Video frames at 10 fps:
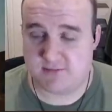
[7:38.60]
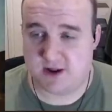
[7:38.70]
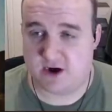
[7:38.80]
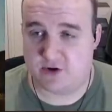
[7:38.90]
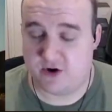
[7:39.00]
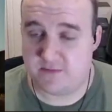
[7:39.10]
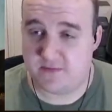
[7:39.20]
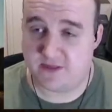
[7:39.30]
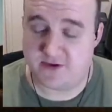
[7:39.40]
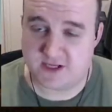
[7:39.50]
player or not, but
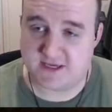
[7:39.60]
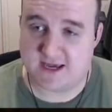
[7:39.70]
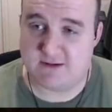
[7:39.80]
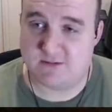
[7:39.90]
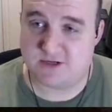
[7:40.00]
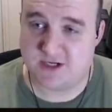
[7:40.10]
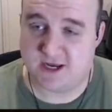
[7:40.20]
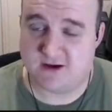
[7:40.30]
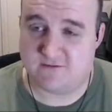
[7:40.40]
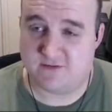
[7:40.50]
my 30 caliber machine
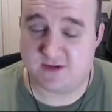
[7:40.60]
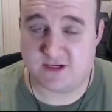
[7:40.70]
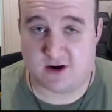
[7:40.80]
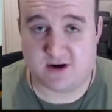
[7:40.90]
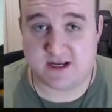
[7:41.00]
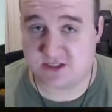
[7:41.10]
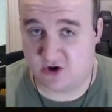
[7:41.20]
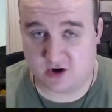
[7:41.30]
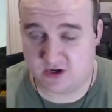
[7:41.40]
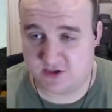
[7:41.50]
gun from the turret is
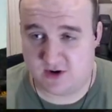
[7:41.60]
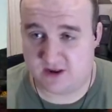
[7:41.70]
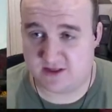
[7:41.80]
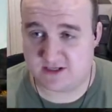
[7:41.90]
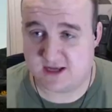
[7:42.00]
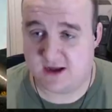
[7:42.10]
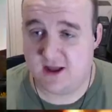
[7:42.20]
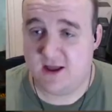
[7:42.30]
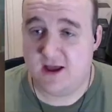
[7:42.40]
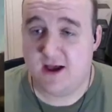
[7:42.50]
not going to do anything to that.
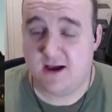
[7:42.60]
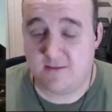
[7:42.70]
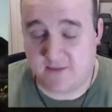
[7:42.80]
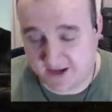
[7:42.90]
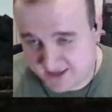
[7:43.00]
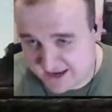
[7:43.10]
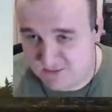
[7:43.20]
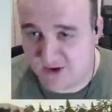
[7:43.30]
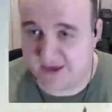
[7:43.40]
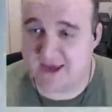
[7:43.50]
But again,
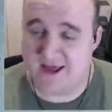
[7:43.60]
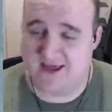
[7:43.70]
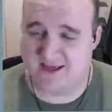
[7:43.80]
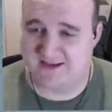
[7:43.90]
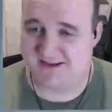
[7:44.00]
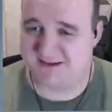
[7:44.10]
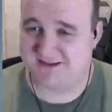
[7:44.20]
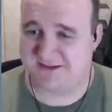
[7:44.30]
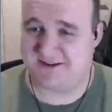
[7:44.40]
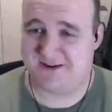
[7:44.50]
we get
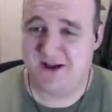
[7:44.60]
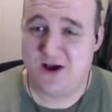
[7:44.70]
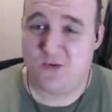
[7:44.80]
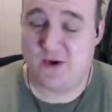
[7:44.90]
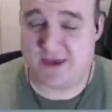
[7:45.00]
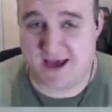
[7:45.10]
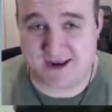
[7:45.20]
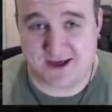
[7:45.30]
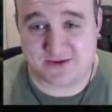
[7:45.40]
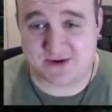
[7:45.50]
we get
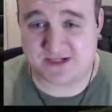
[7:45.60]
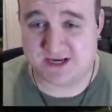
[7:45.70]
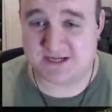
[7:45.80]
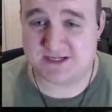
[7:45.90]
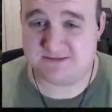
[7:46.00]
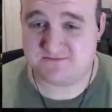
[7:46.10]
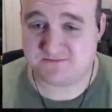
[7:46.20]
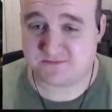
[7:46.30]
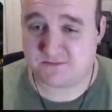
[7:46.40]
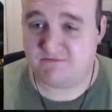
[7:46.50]
another assist.
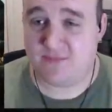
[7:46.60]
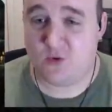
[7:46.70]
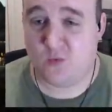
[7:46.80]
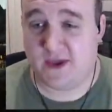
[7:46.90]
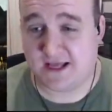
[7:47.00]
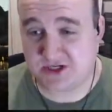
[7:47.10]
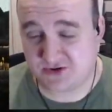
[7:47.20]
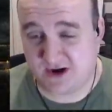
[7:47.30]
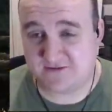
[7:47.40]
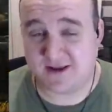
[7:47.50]
We get
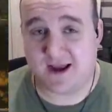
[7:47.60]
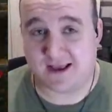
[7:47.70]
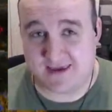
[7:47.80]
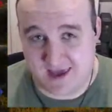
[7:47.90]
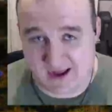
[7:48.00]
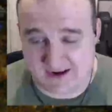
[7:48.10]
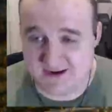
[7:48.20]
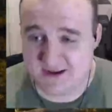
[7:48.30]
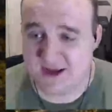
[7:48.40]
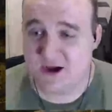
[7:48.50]
strafed again,
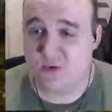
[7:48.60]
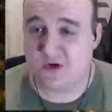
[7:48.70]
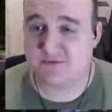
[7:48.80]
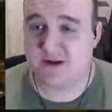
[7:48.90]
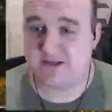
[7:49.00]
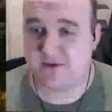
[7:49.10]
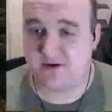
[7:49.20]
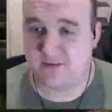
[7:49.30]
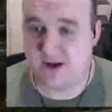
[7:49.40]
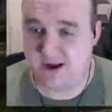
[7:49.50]
which means my
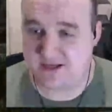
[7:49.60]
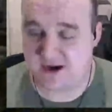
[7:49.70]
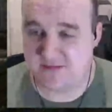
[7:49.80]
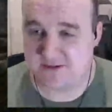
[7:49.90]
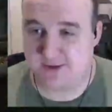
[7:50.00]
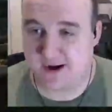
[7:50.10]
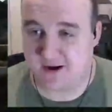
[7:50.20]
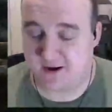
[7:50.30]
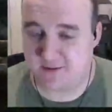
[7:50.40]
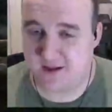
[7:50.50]
repair time is back
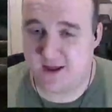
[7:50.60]
up.